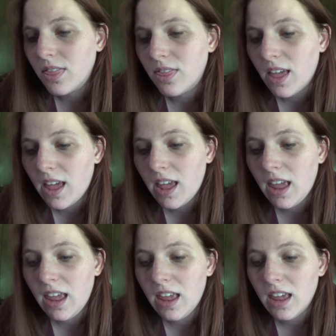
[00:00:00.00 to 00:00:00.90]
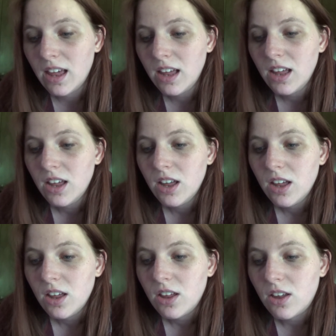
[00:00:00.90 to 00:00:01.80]
they
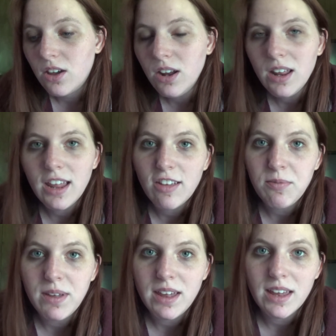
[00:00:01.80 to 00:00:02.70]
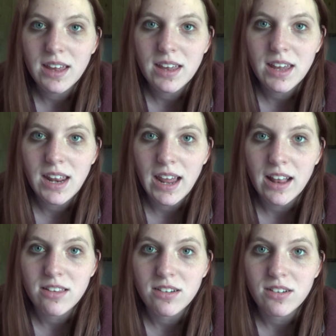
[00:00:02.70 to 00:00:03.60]
couldn't give me any
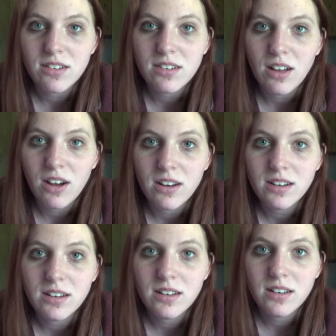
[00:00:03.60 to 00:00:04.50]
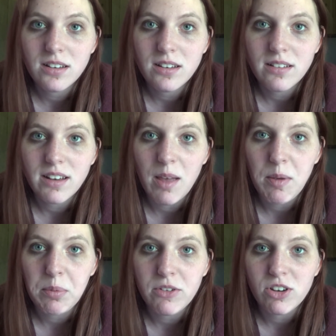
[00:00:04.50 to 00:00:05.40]
answers on
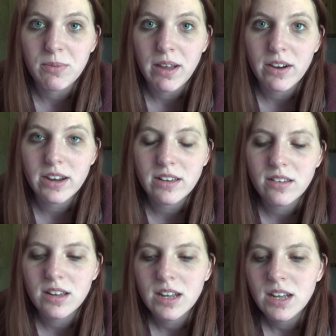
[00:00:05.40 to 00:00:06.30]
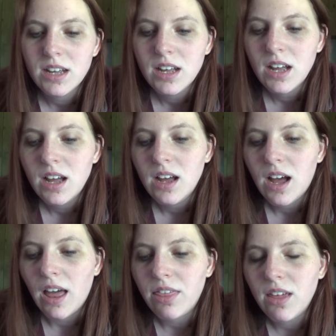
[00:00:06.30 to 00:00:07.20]
hemiplegic migraines.
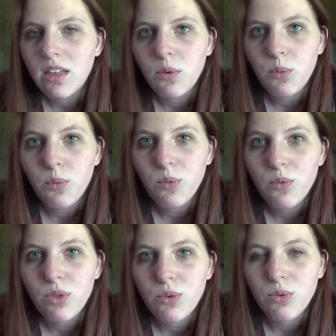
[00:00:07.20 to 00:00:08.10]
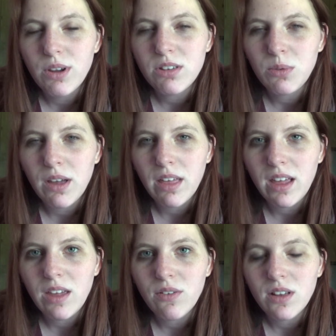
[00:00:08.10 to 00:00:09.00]
I think the reason why they
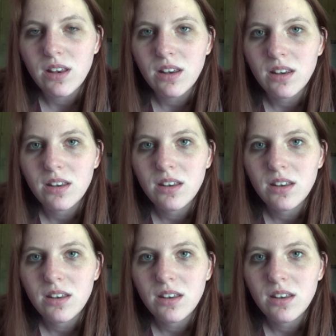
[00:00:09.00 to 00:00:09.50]
even